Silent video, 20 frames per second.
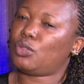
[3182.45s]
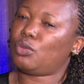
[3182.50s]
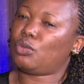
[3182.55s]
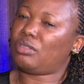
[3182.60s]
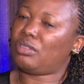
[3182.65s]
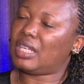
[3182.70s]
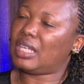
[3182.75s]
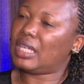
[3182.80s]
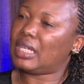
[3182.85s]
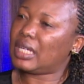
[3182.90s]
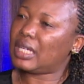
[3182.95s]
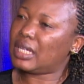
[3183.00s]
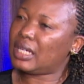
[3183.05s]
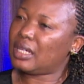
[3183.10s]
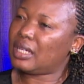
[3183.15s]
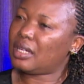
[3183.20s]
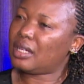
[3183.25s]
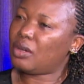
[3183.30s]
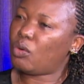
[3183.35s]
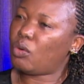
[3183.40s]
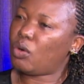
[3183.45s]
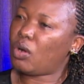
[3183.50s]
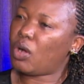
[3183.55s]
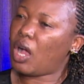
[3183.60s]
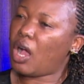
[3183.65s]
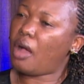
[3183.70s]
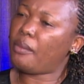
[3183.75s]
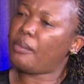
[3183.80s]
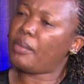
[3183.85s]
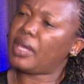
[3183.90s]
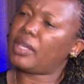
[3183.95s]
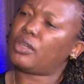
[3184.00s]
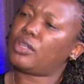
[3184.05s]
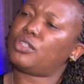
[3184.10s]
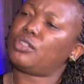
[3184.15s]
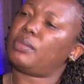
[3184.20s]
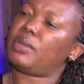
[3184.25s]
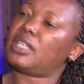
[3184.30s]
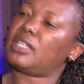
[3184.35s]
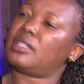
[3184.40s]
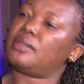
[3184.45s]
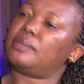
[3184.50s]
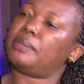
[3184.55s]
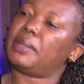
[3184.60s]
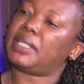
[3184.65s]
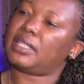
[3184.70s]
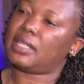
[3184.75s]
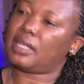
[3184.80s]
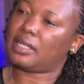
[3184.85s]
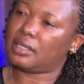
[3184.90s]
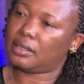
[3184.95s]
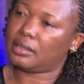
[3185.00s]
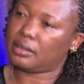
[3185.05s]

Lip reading: to think, how am I going to make it better?